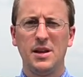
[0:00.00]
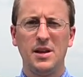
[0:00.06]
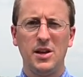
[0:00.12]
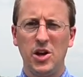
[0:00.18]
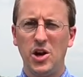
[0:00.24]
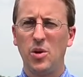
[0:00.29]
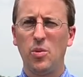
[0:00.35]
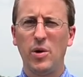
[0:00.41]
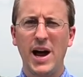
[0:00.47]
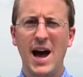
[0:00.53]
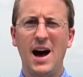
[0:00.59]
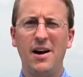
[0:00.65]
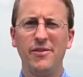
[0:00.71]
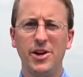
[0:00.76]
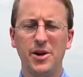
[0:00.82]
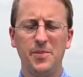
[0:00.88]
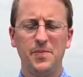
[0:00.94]
you know, what
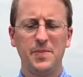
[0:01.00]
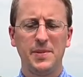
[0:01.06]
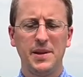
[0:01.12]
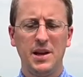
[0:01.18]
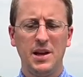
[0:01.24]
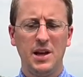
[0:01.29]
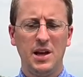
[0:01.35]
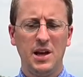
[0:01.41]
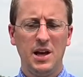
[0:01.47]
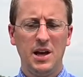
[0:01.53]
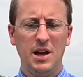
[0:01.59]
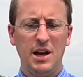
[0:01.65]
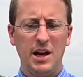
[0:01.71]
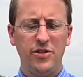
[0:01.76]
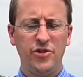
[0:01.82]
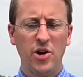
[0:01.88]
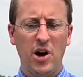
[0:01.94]
have you.
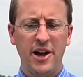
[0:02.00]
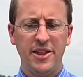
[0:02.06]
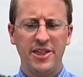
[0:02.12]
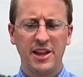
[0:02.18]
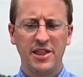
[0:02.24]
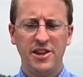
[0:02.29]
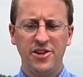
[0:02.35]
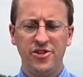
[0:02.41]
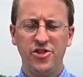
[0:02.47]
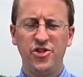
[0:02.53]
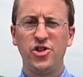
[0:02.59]
And so I think this is